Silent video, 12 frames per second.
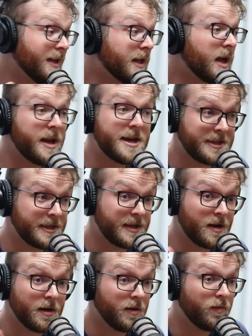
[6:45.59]
It's not
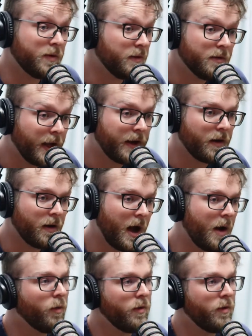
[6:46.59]
necessary. You wouldn't like, I